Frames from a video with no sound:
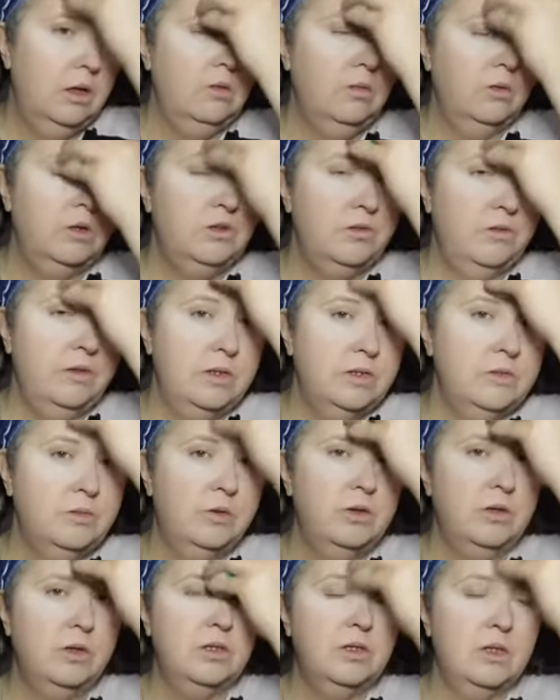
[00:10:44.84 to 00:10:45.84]
I wish
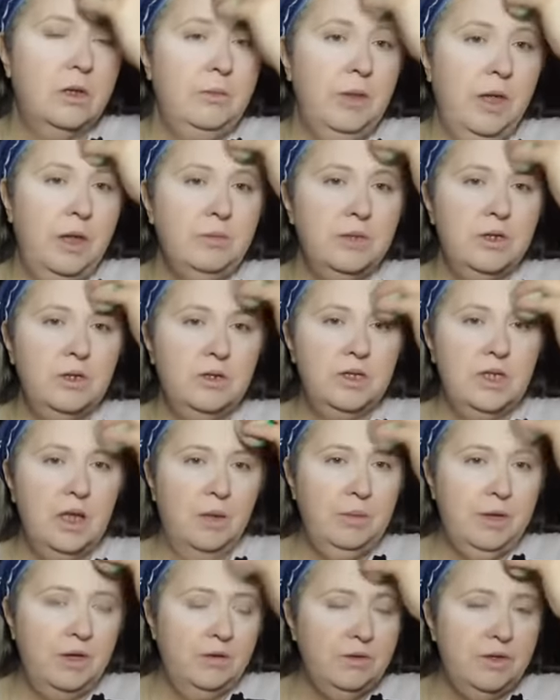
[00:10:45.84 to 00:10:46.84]
Facebook, sometimes it'll
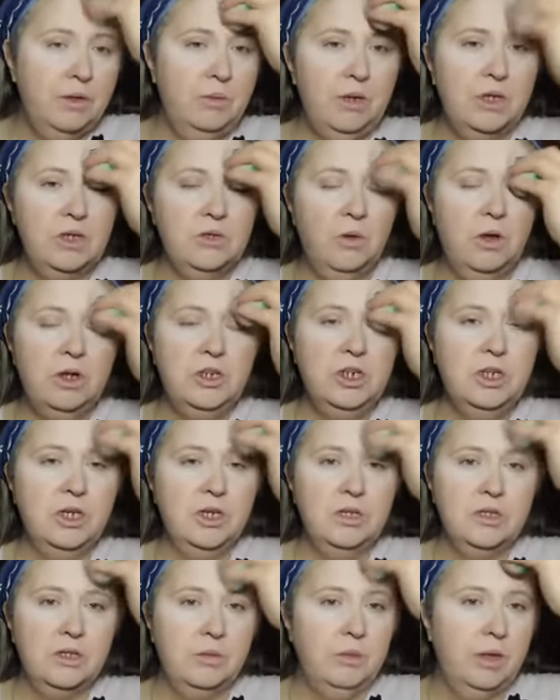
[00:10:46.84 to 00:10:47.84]
tell me if somebody's
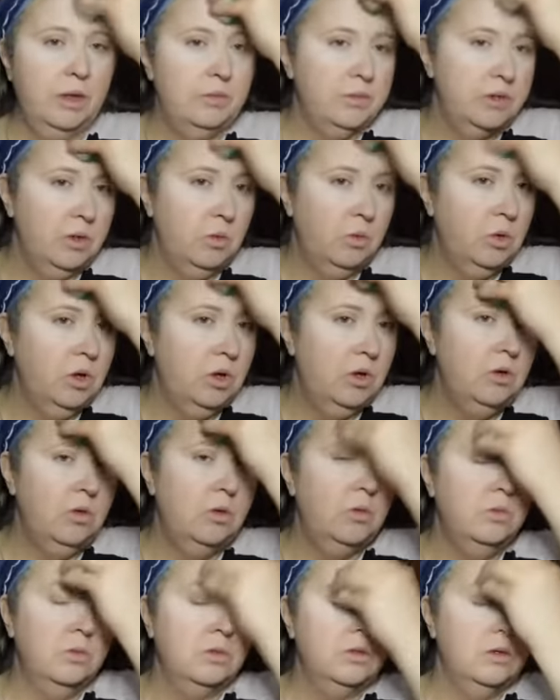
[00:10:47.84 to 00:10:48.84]
watching, sometimes it
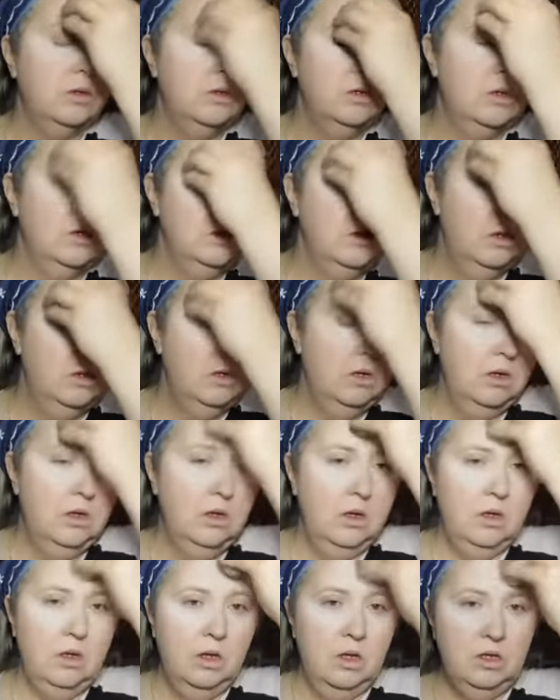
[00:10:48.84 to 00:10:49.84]
won't.
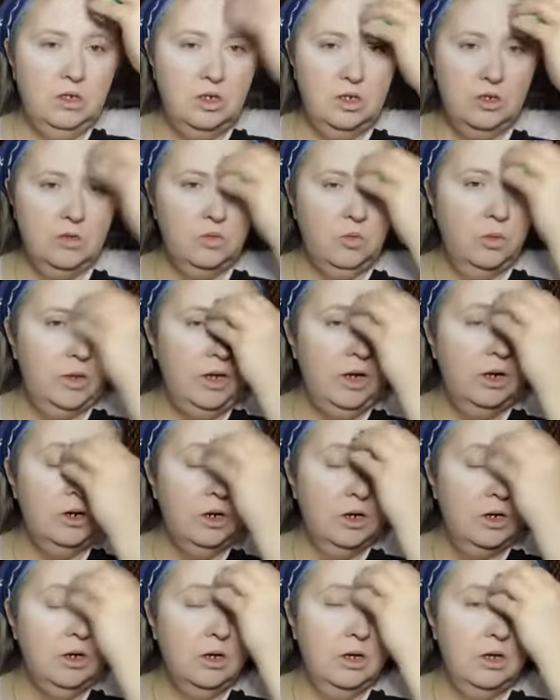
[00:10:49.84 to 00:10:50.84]
It's just
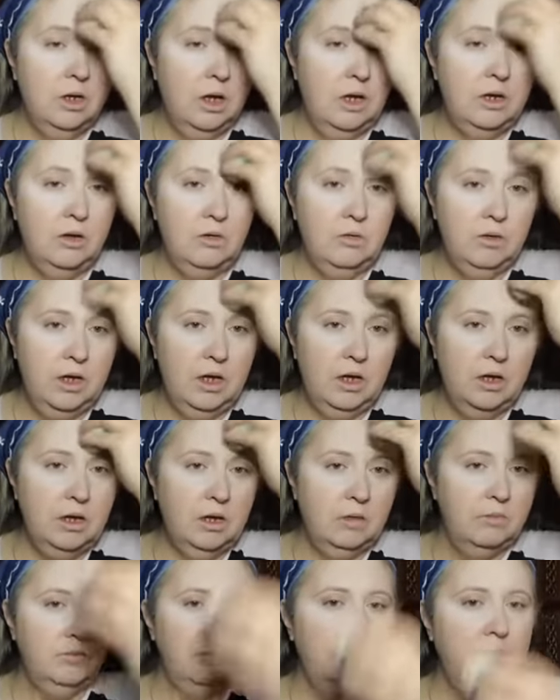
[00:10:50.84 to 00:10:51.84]
weird. I don't get
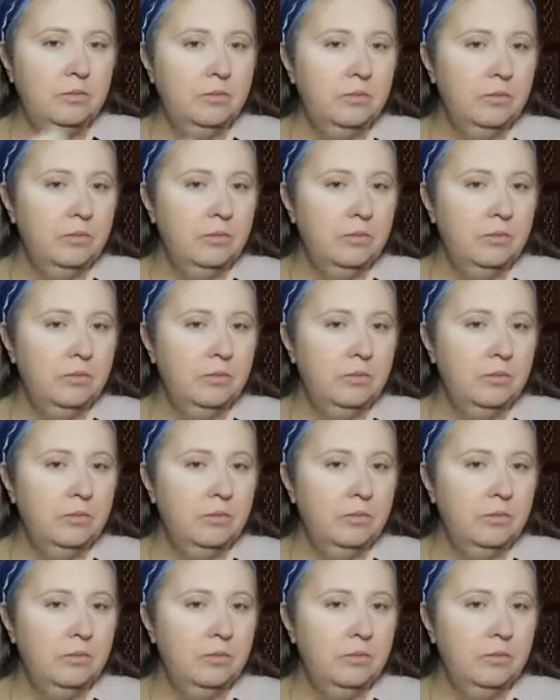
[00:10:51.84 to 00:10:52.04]
it.